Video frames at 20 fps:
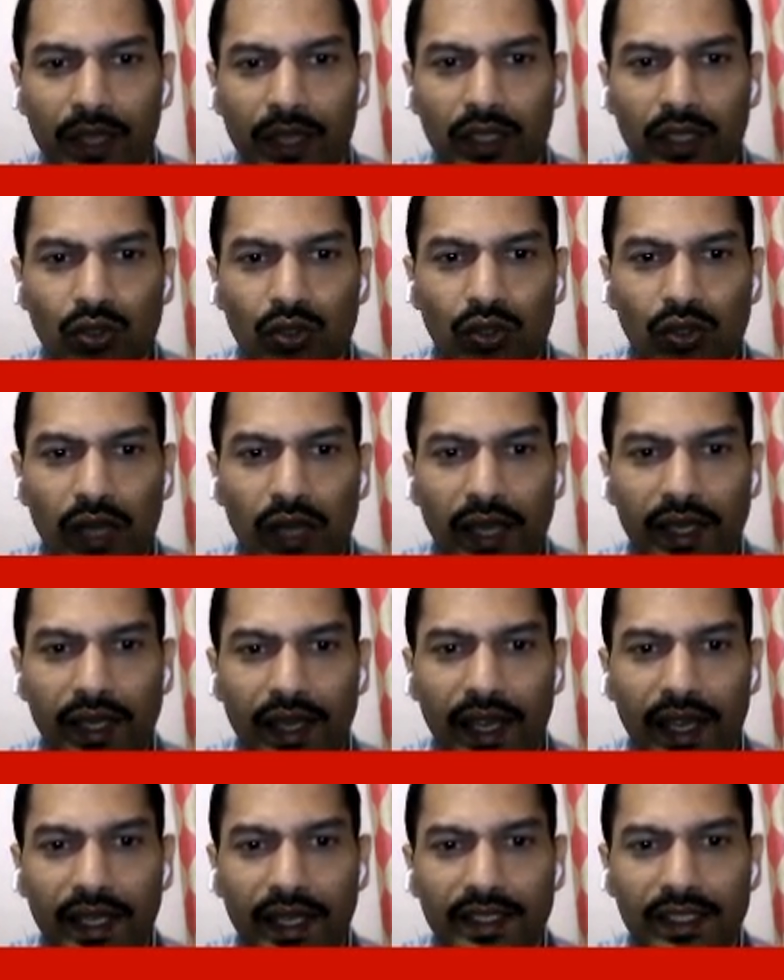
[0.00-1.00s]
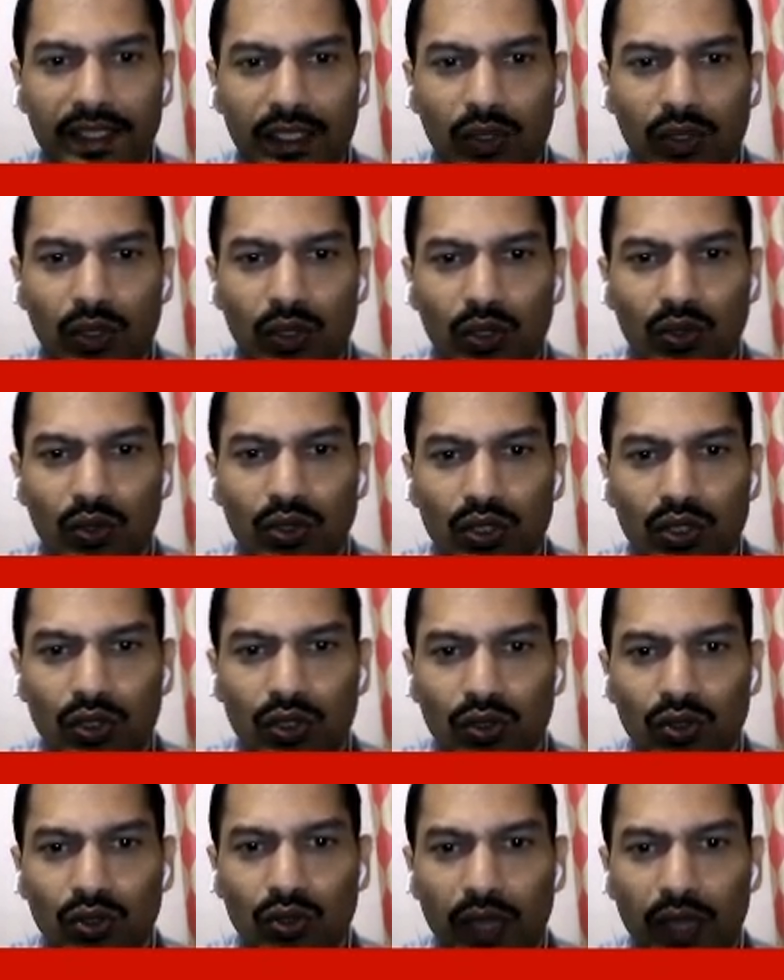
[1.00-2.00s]
So like x equal to
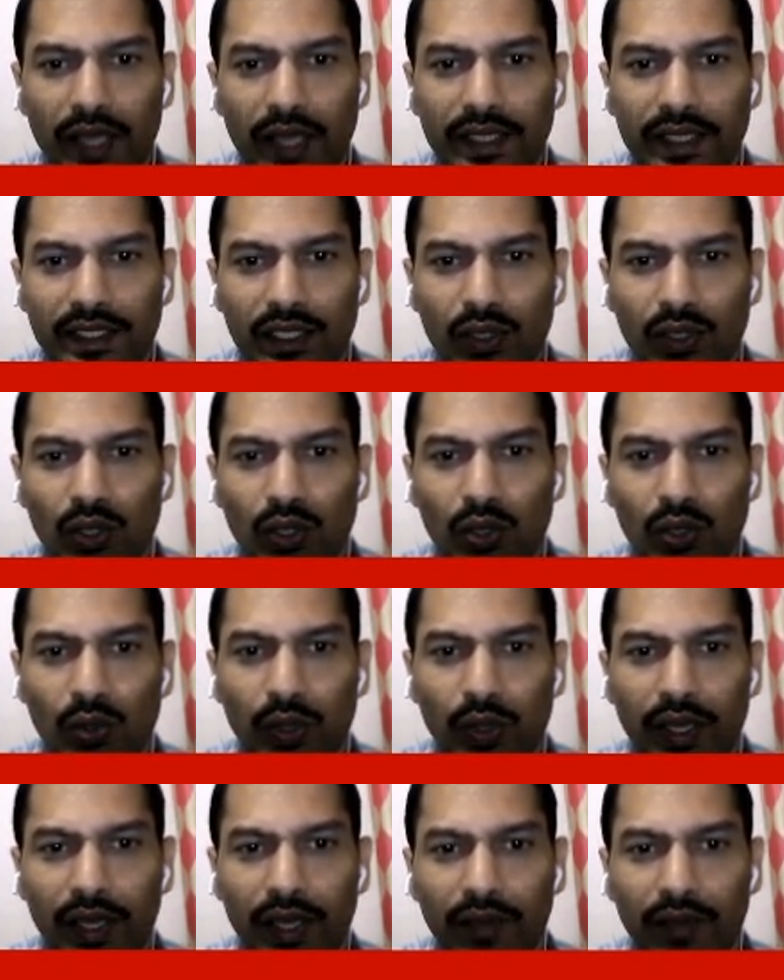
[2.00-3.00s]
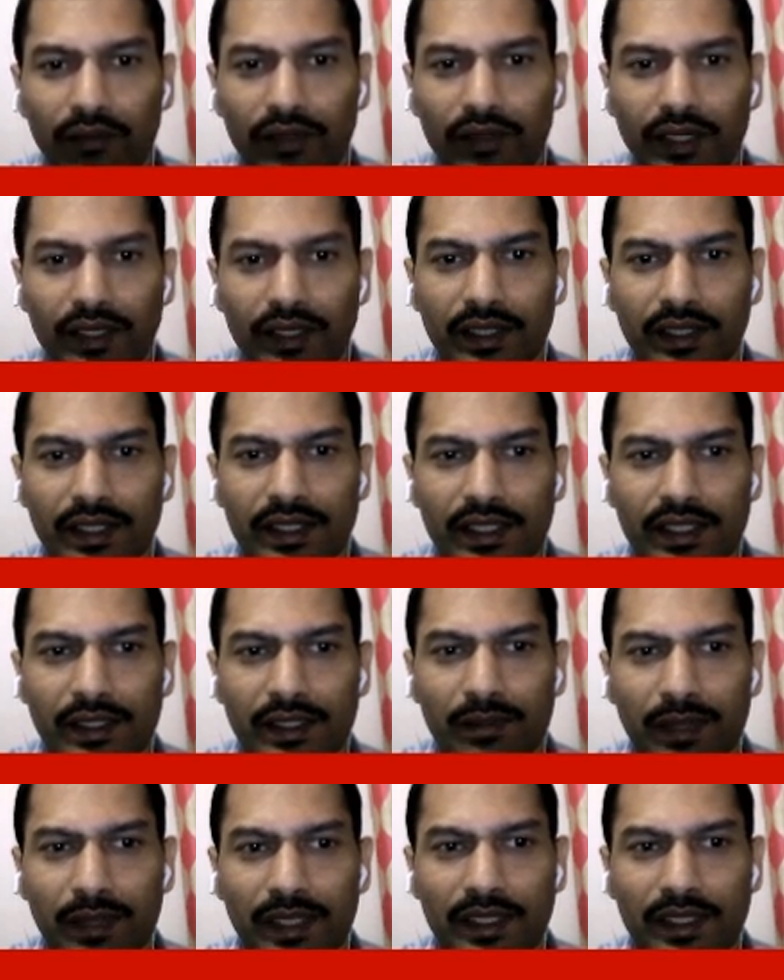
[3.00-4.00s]
0, so x equal to a, within this
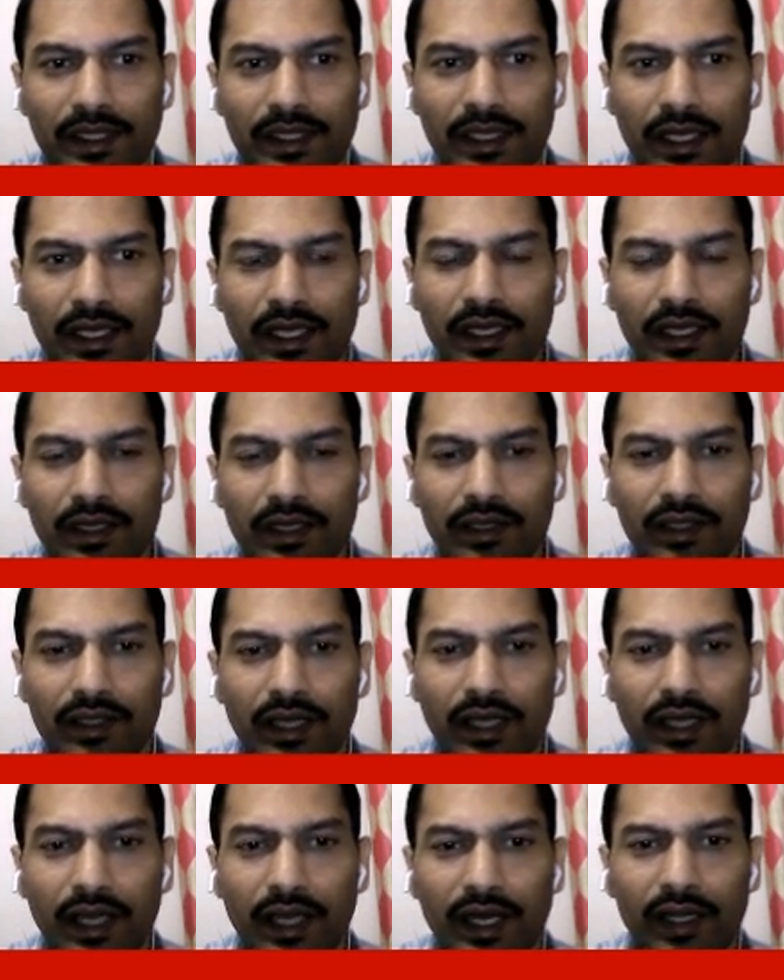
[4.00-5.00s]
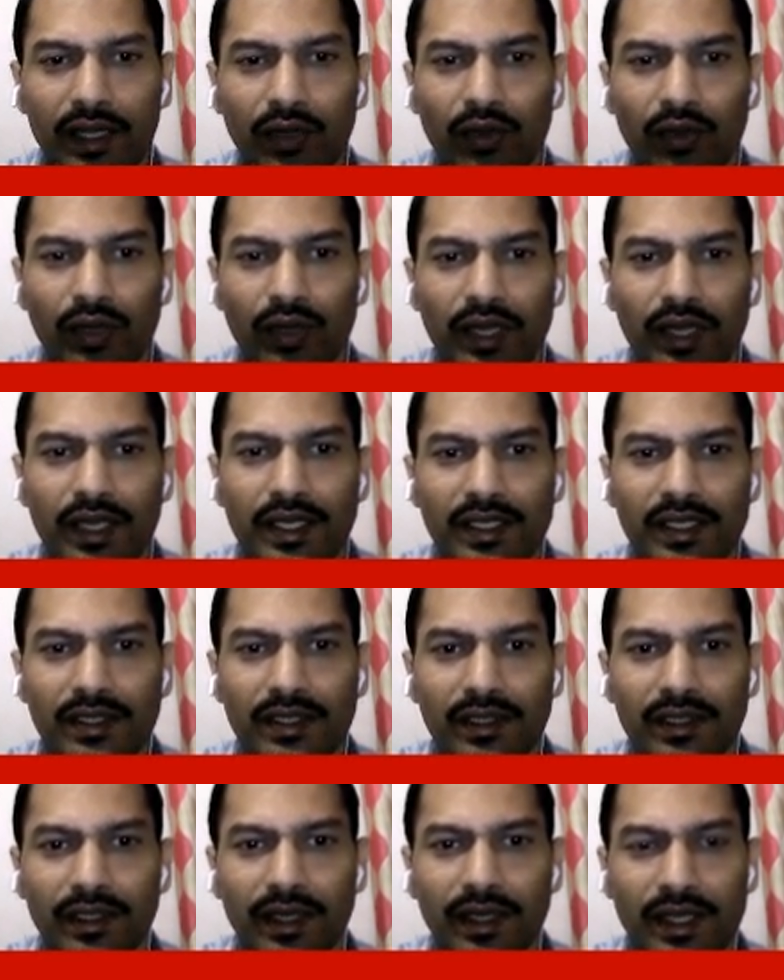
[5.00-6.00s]
space the electron is
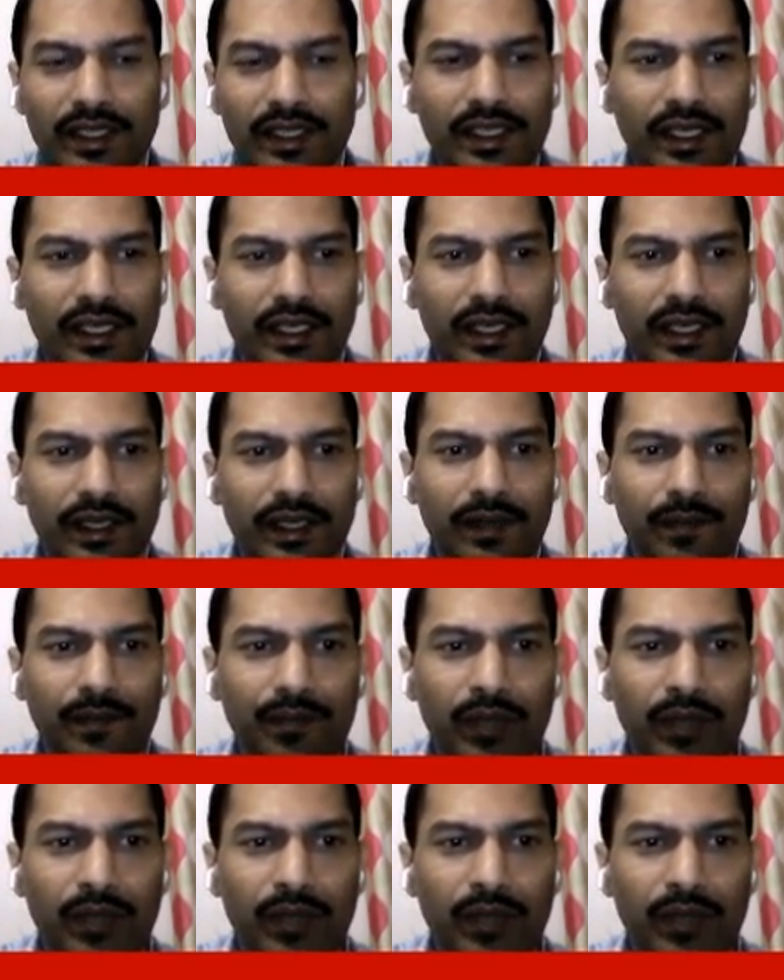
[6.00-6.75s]
restricted.